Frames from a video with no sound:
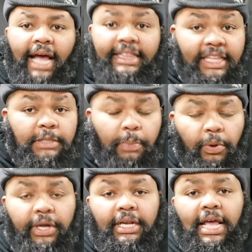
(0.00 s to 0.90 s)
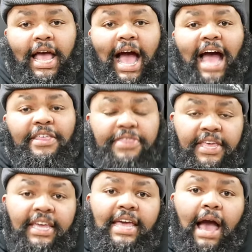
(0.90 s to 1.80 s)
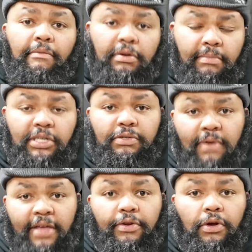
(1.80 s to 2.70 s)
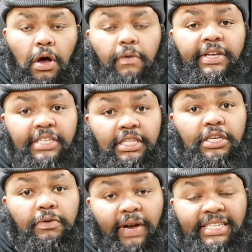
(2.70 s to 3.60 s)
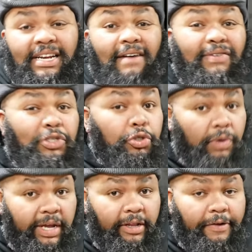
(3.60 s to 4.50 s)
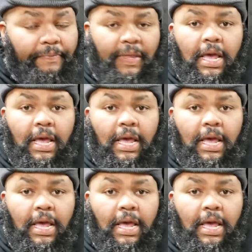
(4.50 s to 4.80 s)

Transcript: At this point, I think I would much rather go into the direction of a trailer.